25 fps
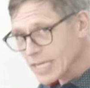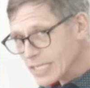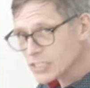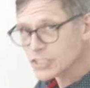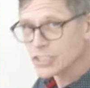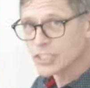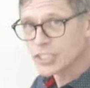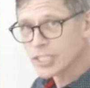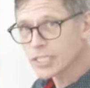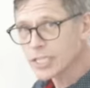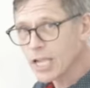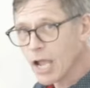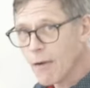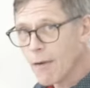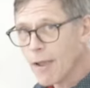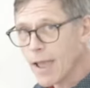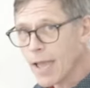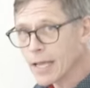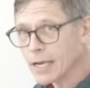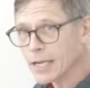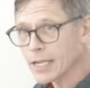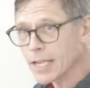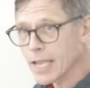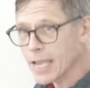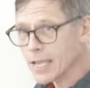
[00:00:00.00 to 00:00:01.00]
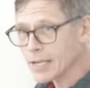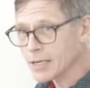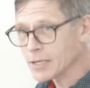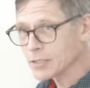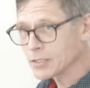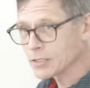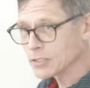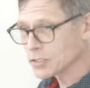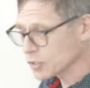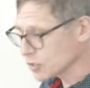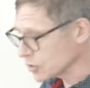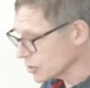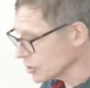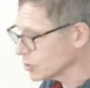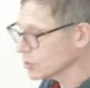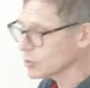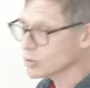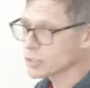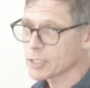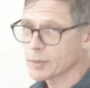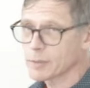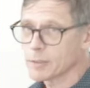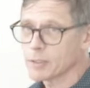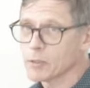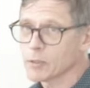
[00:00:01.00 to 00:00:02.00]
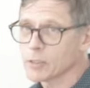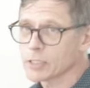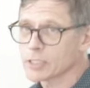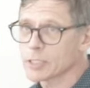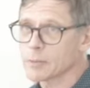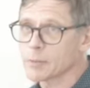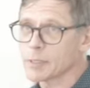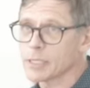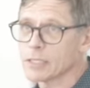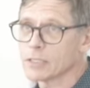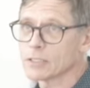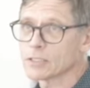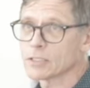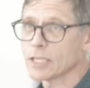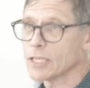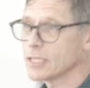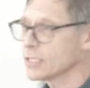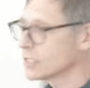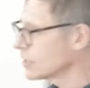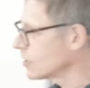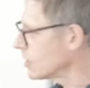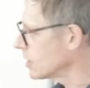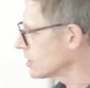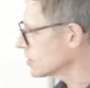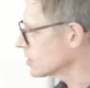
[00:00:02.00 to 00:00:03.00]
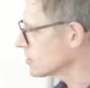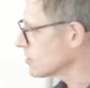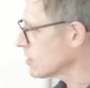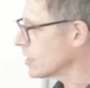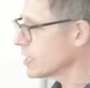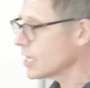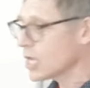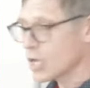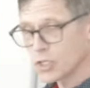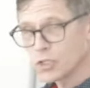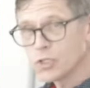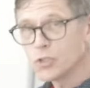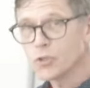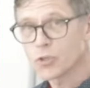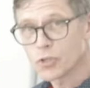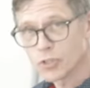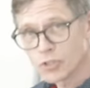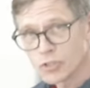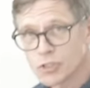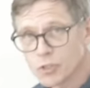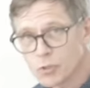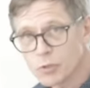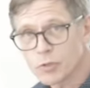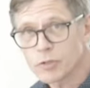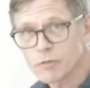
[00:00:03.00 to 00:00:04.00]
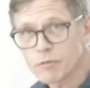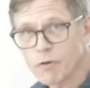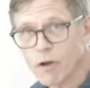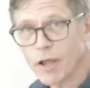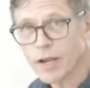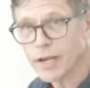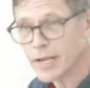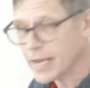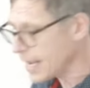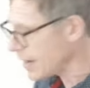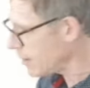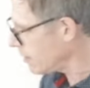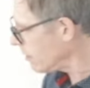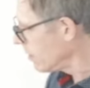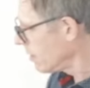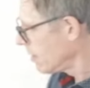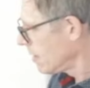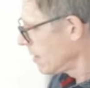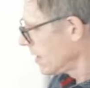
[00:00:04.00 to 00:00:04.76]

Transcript: itching to go out and look at something in the night sky, you can do it right now.